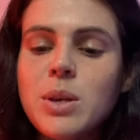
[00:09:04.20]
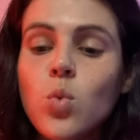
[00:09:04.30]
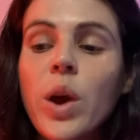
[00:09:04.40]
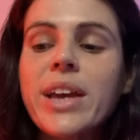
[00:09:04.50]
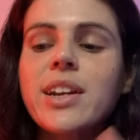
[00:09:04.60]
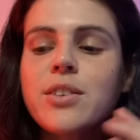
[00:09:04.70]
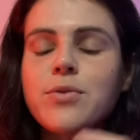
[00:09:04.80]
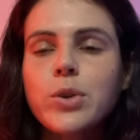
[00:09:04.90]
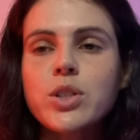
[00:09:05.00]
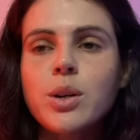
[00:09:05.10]
waiting
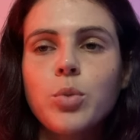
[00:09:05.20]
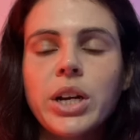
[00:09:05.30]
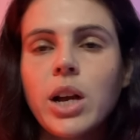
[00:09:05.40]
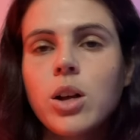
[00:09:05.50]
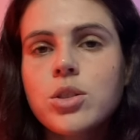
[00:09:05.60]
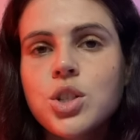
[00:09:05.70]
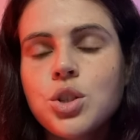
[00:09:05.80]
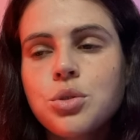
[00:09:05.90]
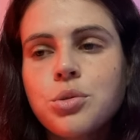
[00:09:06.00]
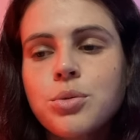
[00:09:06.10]
for someone else
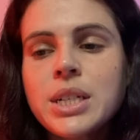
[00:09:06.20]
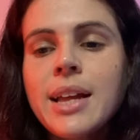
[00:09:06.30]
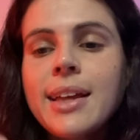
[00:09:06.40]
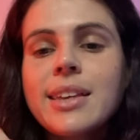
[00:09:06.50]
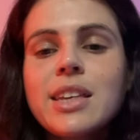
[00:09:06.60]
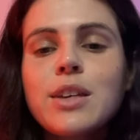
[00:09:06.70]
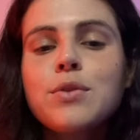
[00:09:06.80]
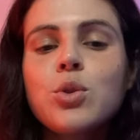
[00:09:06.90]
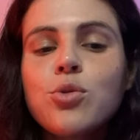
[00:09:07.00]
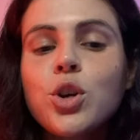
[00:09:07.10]
to give
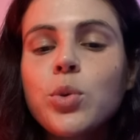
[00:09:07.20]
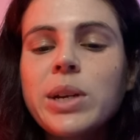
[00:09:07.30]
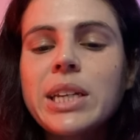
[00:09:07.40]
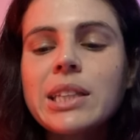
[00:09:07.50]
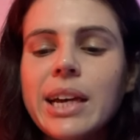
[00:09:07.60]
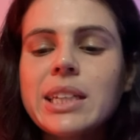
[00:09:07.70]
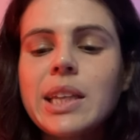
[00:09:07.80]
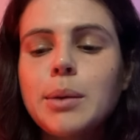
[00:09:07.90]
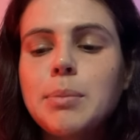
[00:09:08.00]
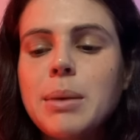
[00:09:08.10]
you the green light.
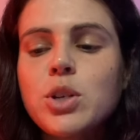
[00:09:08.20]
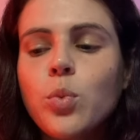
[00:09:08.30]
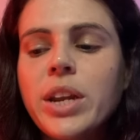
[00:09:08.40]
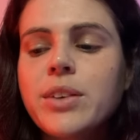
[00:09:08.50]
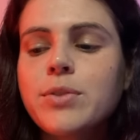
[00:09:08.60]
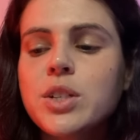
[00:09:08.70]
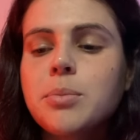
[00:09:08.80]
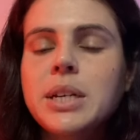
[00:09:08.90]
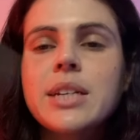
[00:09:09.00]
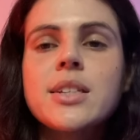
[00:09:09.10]
Like maybe you're waiting for
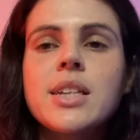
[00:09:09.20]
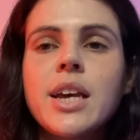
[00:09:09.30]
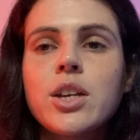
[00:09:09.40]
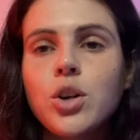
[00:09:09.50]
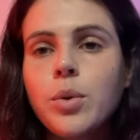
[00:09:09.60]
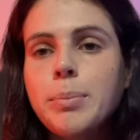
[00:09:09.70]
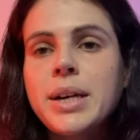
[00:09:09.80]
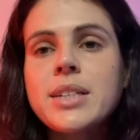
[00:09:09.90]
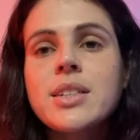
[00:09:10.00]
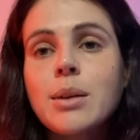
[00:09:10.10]
somebody to say, you know what,
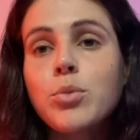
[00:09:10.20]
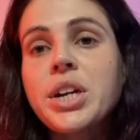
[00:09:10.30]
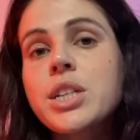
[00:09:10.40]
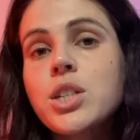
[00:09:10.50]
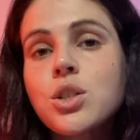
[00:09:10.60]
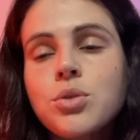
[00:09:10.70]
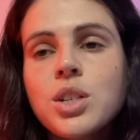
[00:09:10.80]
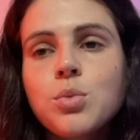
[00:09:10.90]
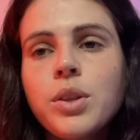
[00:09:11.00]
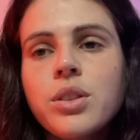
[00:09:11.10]
Pisces, I'm ready to do
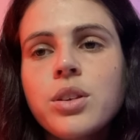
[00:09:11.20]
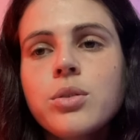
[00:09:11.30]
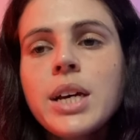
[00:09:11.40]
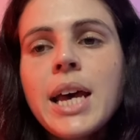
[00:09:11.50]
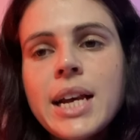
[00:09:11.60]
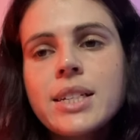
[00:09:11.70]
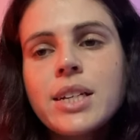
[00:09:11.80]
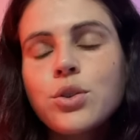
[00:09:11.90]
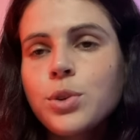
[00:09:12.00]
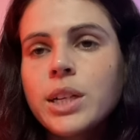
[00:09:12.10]
this with you. Because I
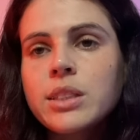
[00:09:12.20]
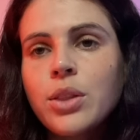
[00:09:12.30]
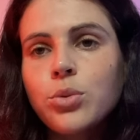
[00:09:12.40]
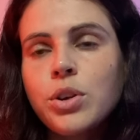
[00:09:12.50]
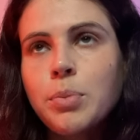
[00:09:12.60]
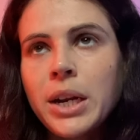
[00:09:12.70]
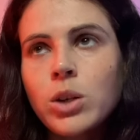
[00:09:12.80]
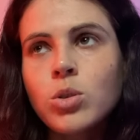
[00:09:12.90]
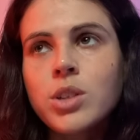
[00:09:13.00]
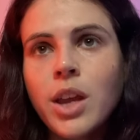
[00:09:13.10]
do feel like that Three of
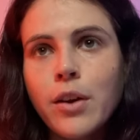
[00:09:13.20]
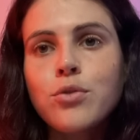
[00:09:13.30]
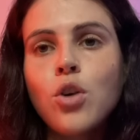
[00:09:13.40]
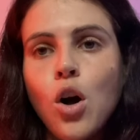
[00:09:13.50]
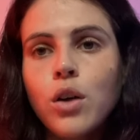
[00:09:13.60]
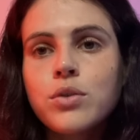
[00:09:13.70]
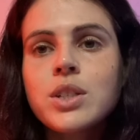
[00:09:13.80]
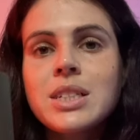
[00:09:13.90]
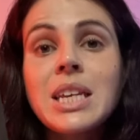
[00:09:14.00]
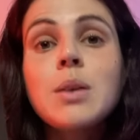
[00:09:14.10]
Pentacles involves
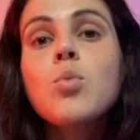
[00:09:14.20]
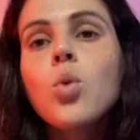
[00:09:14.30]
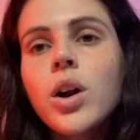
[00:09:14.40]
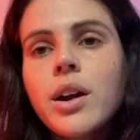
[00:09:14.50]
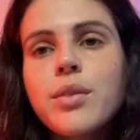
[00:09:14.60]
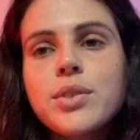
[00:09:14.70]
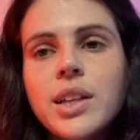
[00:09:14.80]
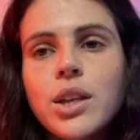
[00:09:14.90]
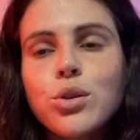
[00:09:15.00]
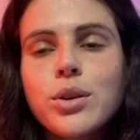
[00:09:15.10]
teamwork. I feel
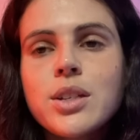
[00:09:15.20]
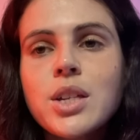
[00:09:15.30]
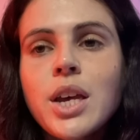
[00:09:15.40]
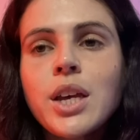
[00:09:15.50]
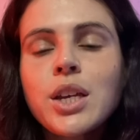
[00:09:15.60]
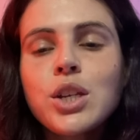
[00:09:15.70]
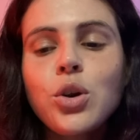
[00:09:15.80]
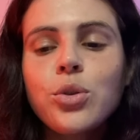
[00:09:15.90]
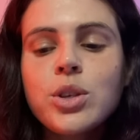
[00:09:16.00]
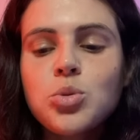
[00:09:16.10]
like there is, you
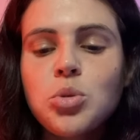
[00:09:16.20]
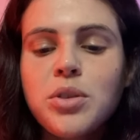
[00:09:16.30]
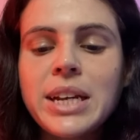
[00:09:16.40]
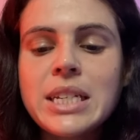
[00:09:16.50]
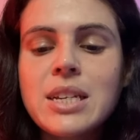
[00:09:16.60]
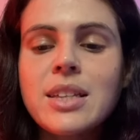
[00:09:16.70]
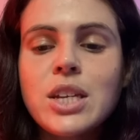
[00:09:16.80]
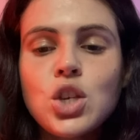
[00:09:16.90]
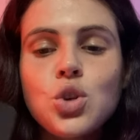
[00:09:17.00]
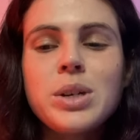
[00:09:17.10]
know, this sort of idea that
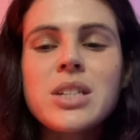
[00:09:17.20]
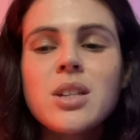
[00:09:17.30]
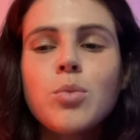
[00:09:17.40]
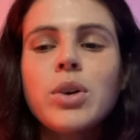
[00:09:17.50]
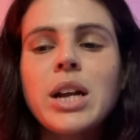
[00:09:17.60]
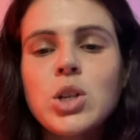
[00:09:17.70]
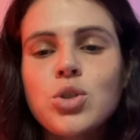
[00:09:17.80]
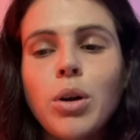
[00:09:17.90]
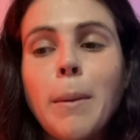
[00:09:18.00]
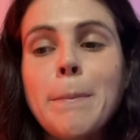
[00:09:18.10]
you and someone else
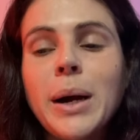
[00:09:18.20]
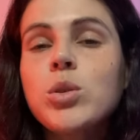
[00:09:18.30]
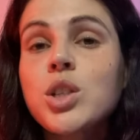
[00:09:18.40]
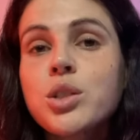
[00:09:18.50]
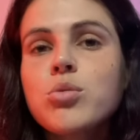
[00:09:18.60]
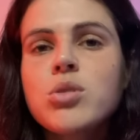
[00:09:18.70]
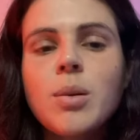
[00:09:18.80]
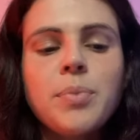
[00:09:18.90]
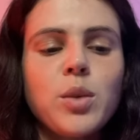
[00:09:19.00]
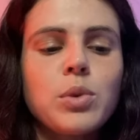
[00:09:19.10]
are about to do
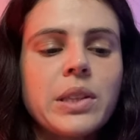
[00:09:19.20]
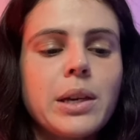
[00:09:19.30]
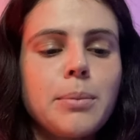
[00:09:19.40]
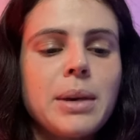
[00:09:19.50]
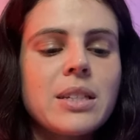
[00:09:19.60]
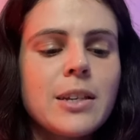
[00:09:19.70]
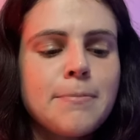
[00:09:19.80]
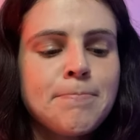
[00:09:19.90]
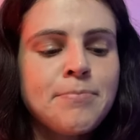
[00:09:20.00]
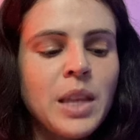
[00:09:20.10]
something really
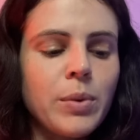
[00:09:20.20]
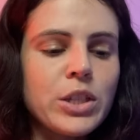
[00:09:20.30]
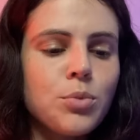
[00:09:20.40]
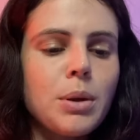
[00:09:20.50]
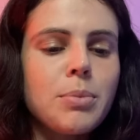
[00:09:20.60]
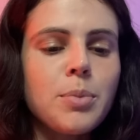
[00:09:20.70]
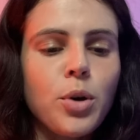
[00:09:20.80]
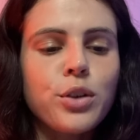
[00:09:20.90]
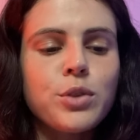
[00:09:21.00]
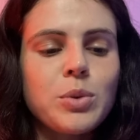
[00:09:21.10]
amazing, right? So maybe a
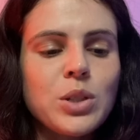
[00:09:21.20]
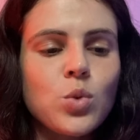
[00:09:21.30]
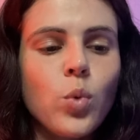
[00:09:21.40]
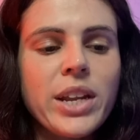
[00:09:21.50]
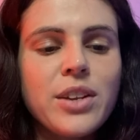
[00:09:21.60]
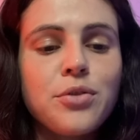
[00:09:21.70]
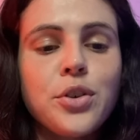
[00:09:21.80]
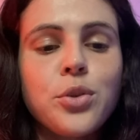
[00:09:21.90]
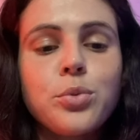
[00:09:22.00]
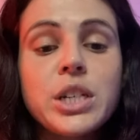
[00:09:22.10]
part of you is waiting for
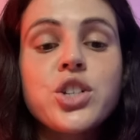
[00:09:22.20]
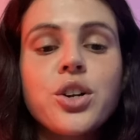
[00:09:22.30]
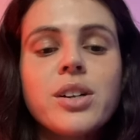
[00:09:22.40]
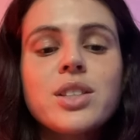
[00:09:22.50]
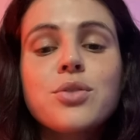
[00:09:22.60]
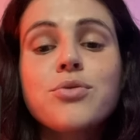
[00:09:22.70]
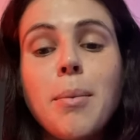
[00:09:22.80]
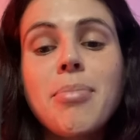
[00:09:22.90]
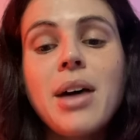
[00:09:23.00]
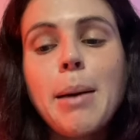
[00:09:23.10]
the reassurance
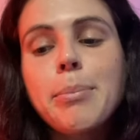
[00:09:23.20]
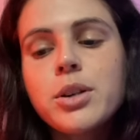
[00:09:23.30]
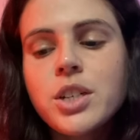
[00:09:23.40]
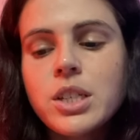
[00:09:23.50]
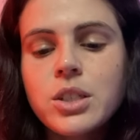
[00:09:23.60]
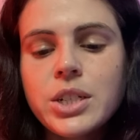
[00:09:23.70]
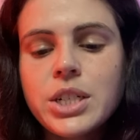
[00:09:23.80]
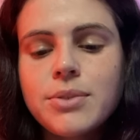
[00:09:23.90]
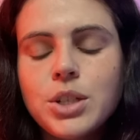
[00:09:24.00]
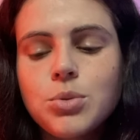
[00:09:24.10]
from that particular
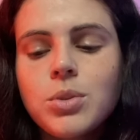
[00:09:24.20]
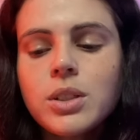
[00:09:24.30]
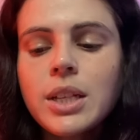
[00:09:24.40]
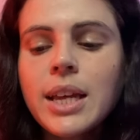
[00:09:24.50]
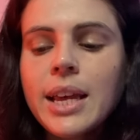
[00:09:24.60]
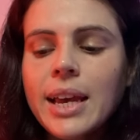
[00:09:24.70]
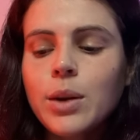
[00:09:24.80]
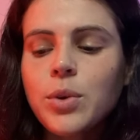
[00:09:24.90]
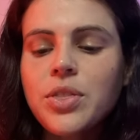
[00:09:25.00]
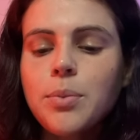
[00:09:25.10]
individual.
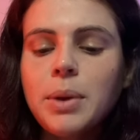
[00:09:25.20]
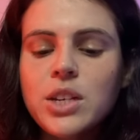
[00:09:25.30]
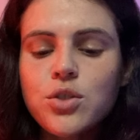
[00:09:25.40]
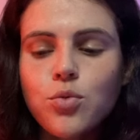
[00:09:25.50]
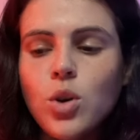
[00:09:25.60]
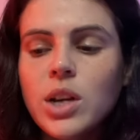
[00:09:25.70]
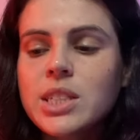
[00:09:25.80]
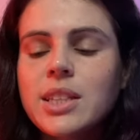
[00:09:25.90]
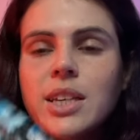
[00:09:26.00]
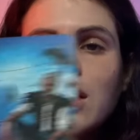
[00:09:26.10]
And with the Page of Wands
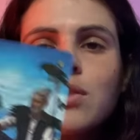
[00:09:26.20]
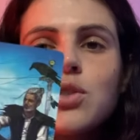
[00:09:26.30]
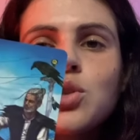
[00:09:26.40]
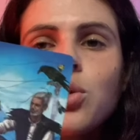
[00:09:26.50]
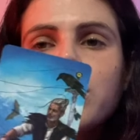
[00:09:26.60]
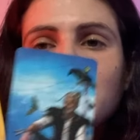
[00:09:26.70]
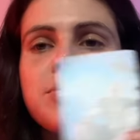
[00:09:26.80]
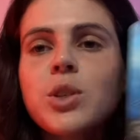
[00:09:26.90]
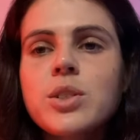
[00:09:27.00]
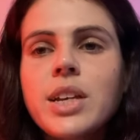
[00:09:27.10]
and the King of Swords, it
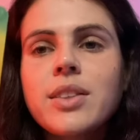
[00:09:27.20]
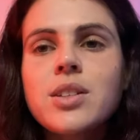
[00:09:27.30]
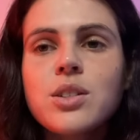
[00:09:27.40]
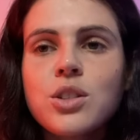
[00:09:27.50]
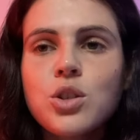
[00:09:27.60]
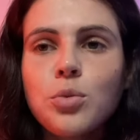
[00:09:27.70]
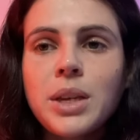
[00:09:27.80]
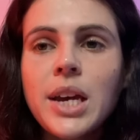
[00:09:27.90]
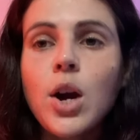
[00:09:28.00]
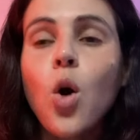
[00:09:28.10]
feels like this is you
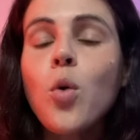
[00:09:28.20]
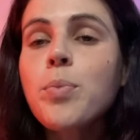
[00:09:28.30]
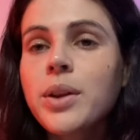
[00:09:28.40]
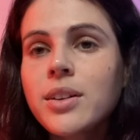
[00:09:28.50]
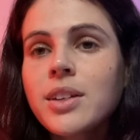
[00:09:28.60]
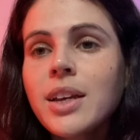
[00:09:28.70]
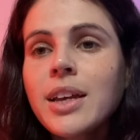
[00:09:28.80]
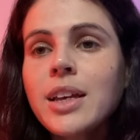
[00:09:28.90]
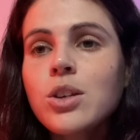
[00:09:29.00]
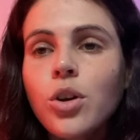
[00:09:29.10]
being open
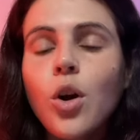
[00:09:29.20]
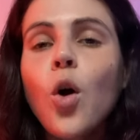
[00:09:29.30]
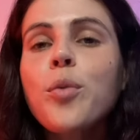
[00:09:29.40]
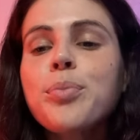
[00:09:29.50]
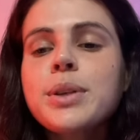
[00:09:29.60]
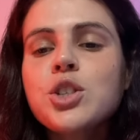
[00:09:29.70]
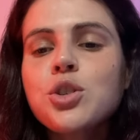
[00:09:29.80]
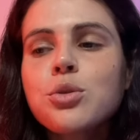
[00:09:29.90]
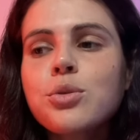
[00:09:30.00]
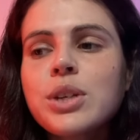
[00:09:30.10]
you're open
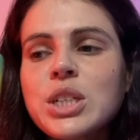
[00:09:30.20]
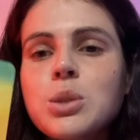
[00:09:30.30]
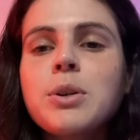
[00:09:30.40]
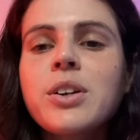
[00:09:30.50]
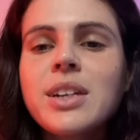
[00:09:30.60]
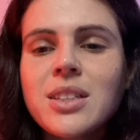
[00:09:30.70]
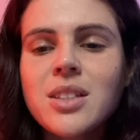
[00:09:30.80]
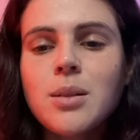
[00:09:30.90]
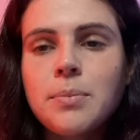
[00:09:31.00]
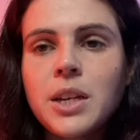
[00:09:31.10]
to experience
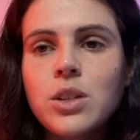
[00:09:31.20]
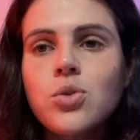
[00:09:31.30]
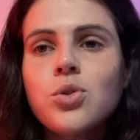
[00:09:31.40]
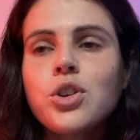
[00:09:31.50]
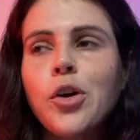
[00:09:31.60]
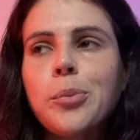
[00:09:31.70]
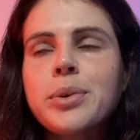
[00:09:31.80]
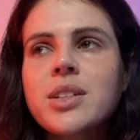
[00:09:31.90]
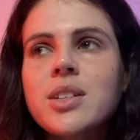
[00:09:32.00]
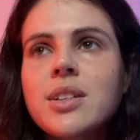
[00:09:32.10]
something new. You're
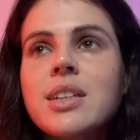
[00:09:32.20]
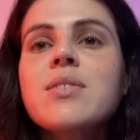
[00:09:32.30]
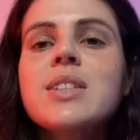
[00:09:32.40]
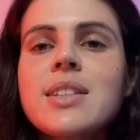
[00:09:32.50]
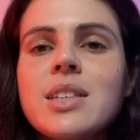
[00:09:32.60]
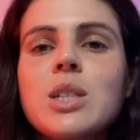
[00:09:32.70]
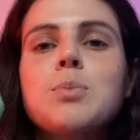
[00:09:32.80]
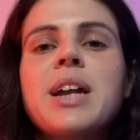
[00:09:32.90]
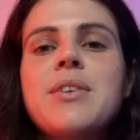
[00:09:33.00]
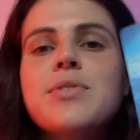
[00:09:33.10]
open to give to this.
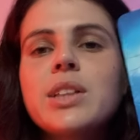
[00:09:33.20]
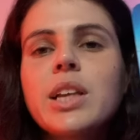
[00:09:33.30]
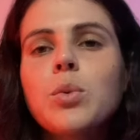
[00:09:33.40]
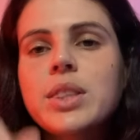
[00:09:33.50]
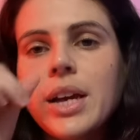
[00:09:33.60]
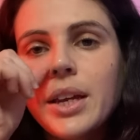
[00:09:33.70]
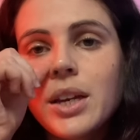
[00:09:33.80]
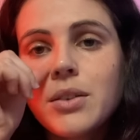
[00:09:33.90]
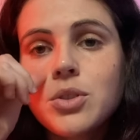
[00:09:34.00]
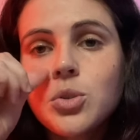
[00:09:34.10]
But I feel like with that
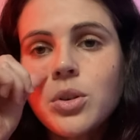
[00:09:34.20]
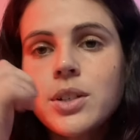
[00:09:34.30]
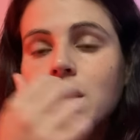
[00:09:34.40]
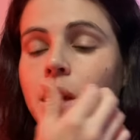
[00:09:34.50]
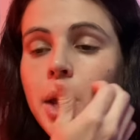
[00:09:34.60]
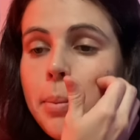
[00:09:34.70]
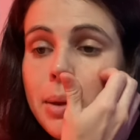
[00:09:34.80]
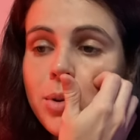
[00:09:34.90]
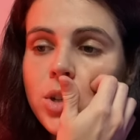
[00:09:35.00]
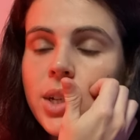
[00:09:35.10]
King of Swords,
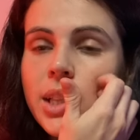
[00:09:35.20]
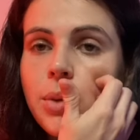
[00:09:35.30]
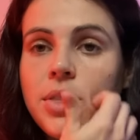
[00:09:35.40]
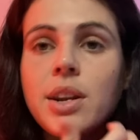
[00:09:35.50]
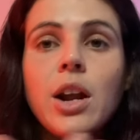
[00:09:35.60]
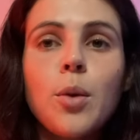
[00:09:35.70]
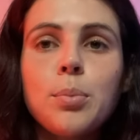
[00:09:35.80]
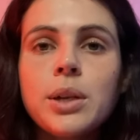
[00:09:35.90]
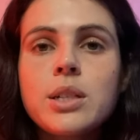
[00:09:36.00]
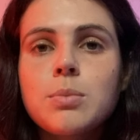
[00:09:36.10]
maybe you're dealing with an air
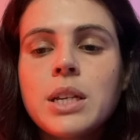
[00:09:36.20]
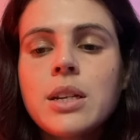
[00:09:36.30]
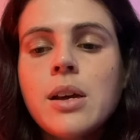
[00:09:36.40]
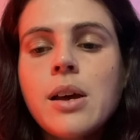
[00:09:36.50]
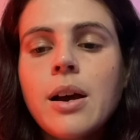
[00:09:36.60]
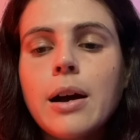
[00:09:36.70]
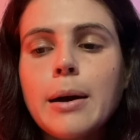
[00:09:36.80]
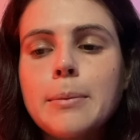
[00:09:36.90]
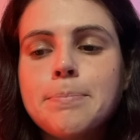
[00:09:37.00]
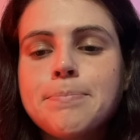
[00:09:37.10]
placement,
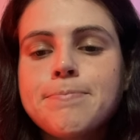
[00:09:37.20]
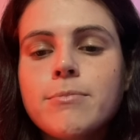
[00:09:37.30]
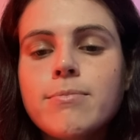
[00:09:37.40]
um,